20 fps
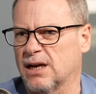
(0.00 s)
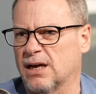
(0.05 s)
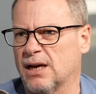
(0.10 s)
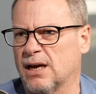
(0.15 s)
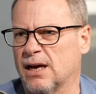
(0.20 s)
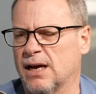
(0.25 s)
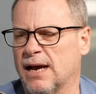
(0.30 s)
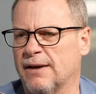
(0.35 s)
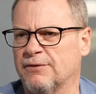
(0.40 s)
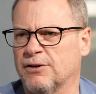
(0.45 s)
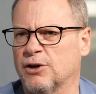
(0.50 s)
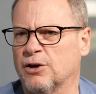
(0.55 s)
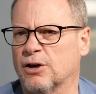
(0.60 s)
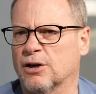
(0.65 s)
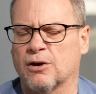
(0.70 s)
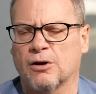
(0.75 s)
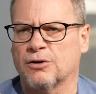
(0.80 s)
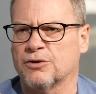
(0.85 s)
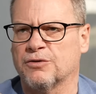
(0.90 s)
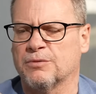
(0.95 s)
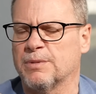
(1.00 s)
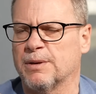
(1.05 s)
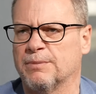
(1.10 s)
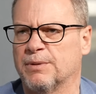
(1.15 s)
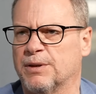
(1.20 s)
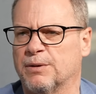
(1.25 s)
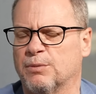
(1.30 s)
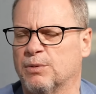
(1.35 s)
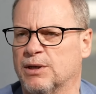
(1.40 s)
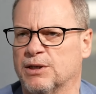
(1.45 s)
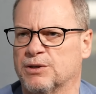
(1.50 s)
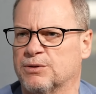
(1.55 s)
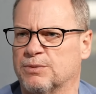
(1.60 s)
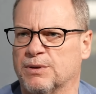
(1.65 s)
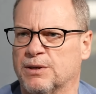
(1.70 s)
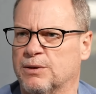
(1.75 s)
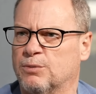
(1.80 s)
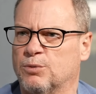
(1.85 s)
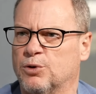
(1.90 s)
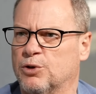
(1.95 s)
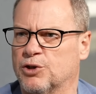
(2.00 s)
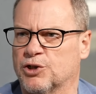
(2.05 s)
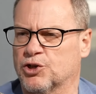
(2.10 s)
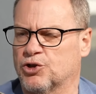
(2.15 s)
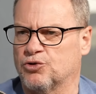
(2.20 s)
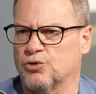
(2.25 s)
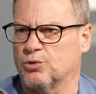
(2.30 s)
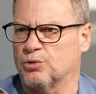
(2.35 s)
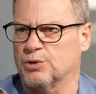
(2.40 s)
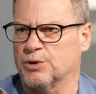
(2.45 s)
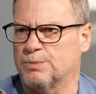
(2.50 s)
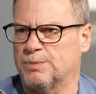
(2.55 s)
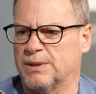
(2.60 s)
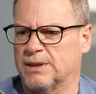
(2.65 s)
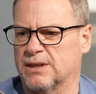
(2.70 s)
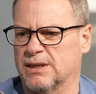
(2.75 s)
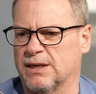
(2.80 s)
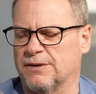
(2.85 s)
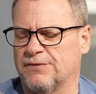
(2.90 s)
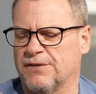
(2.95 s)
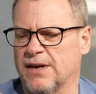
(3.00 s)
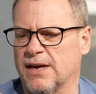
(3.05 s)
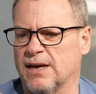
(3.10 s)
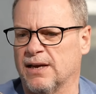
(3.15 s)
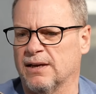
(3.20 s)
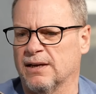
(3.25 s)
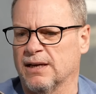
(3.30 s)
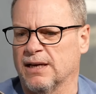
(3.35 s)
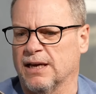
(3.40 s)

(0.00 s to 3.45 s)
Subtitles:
I can't remember the ones with the worst draws. But if they're